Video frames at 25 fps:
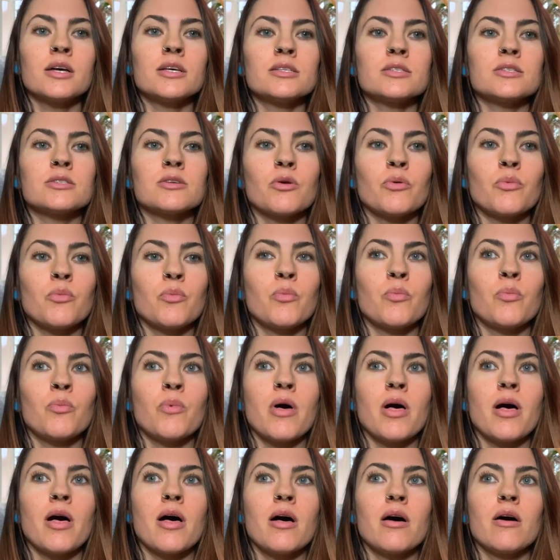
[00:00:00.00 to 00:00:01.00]
So
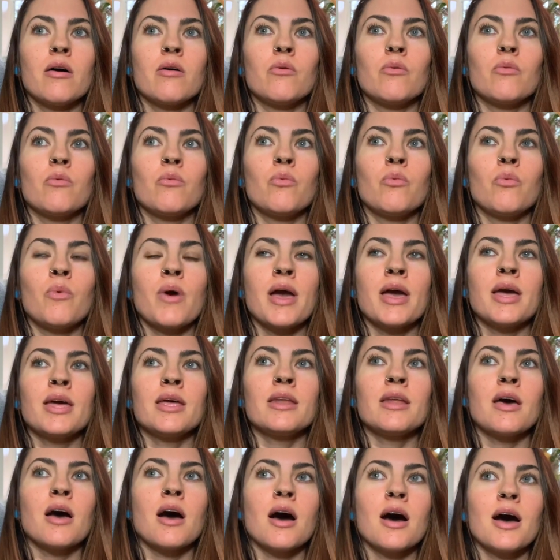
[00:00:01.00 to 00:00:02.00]

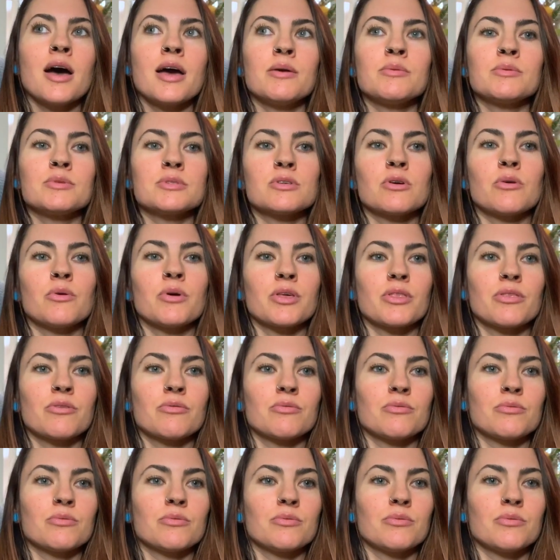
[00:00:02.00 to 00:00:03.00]
when I was going
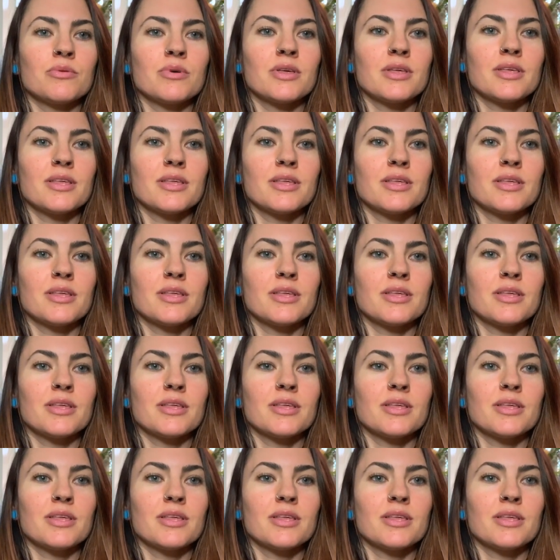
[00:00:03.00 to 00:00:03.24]
through